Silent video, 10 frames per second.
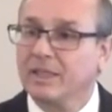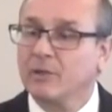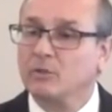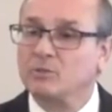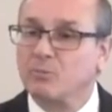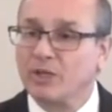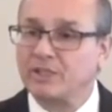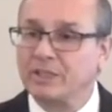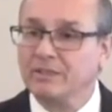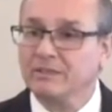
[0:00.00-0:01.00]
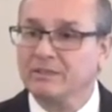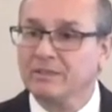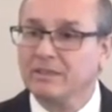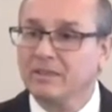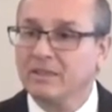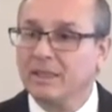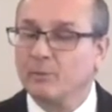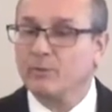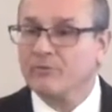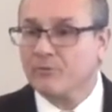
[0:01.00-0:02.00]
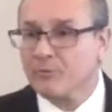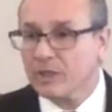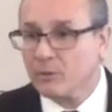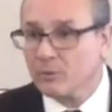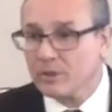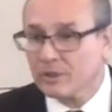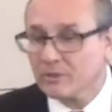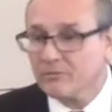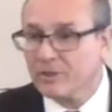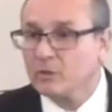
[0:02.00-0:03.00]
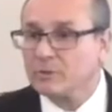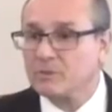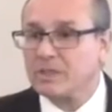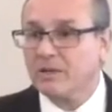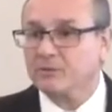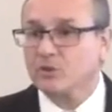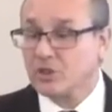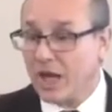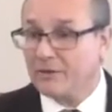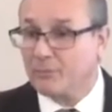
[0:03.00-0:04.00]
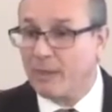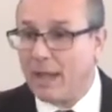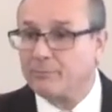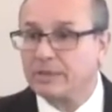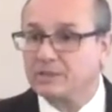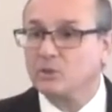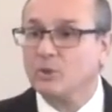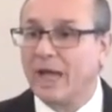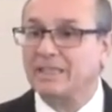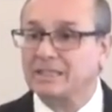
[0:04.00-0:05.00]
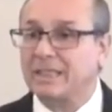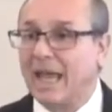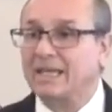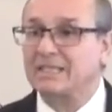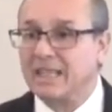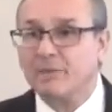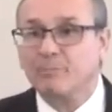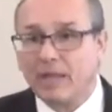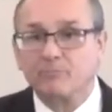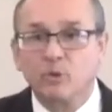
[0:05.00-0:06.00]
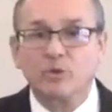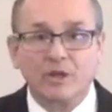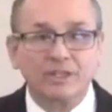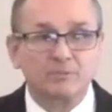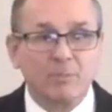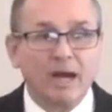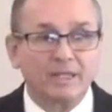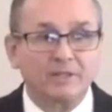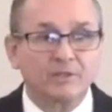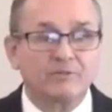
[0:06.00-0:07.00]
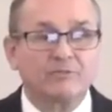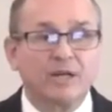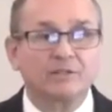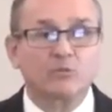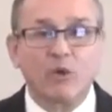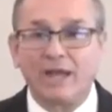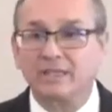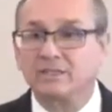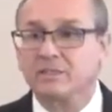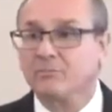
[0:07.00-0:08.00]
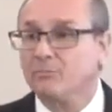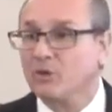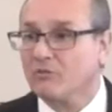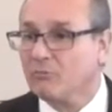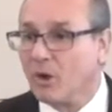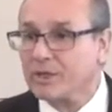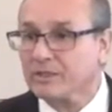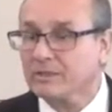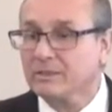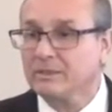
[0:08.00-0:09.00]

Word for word: he was preaching he, re he revealed himself to John the Baptist, who actually had his head back put on his body. You can find the writings in the book of Mark.